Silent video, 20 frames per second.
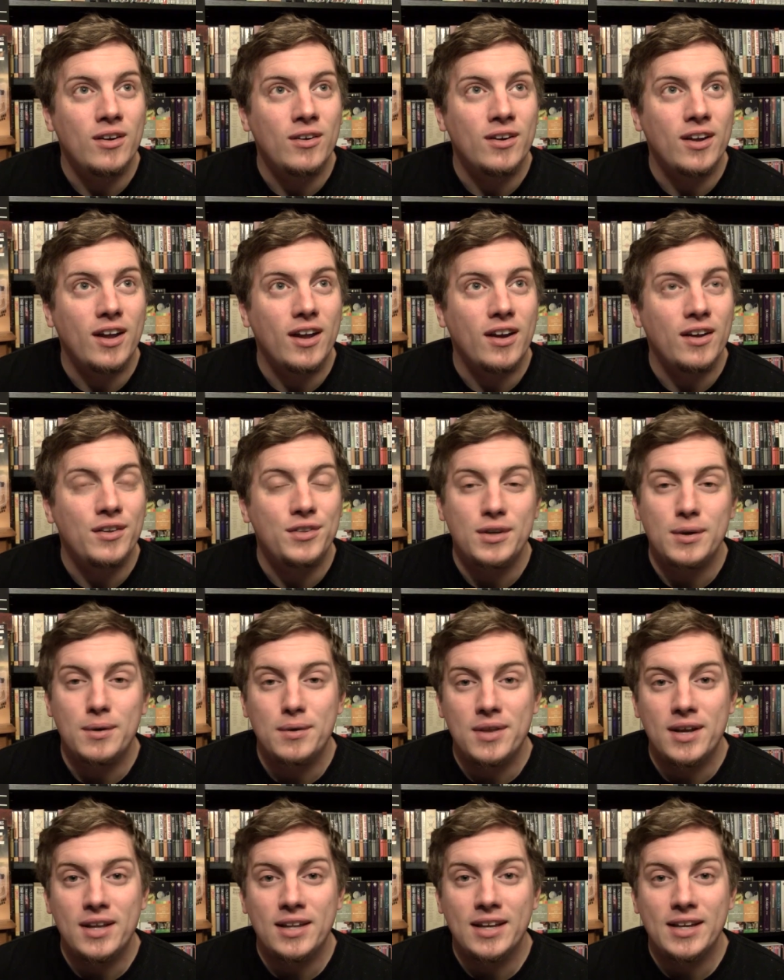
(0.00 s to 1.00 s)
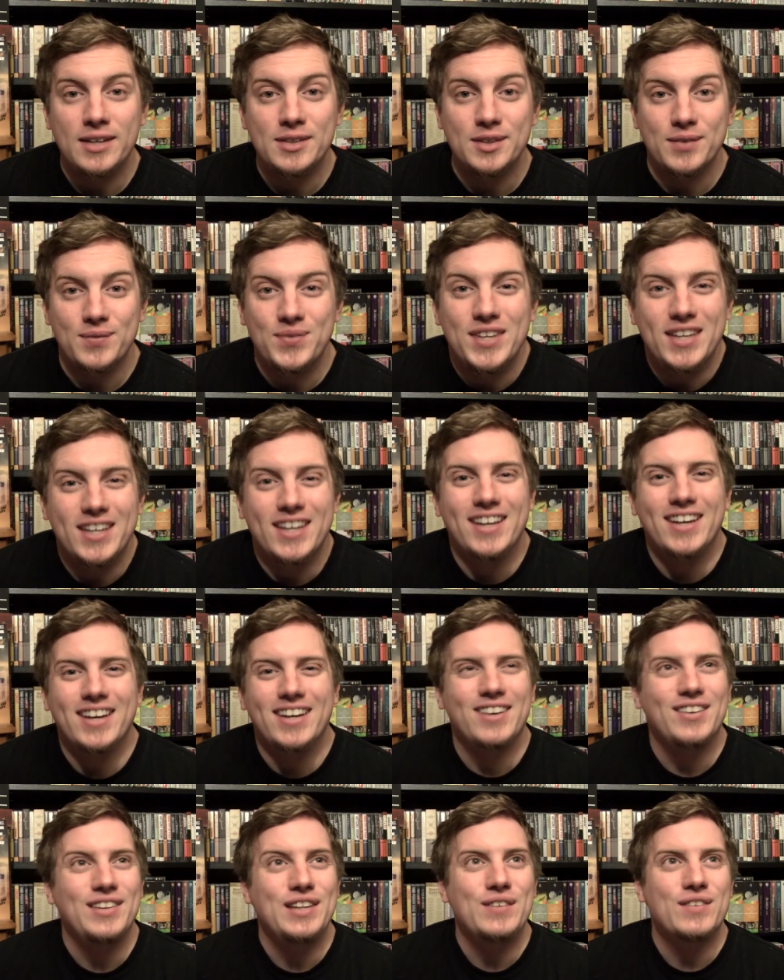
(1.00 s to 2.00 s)
Okay, I'll do all that later.
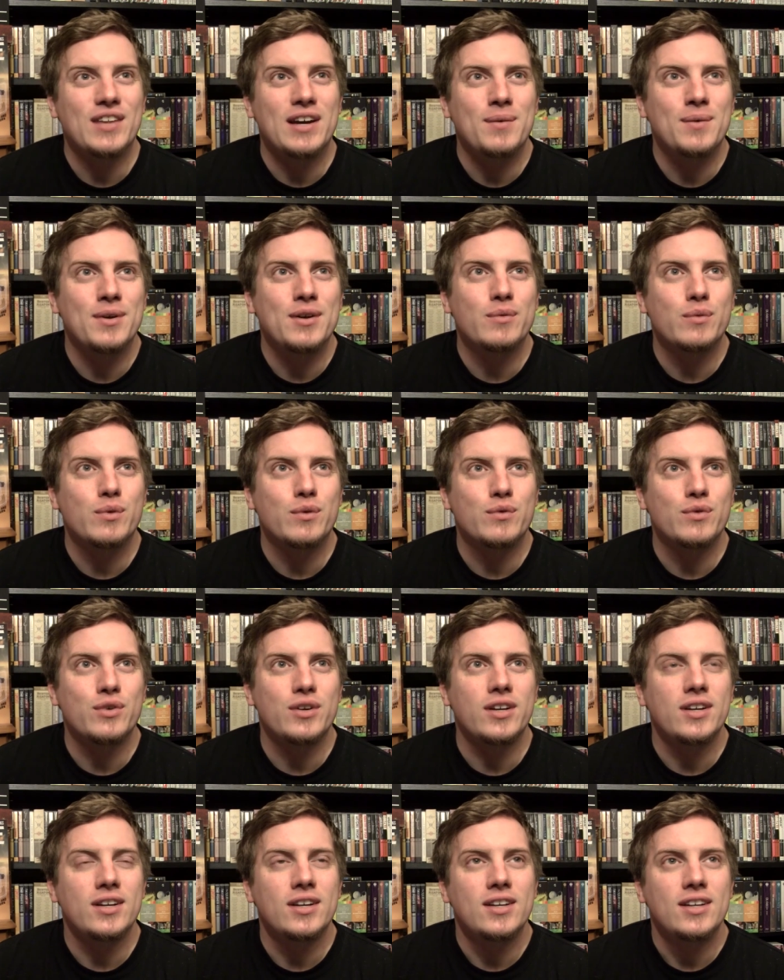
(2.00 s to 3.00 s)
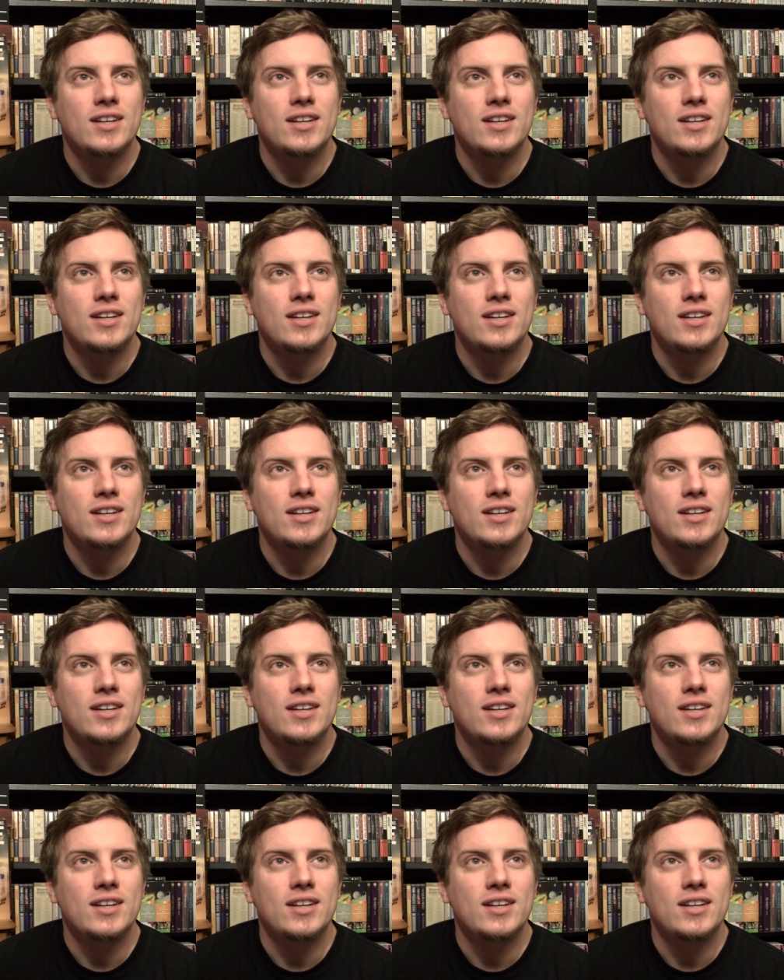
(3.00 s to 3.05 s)
I'll leave that one in for free.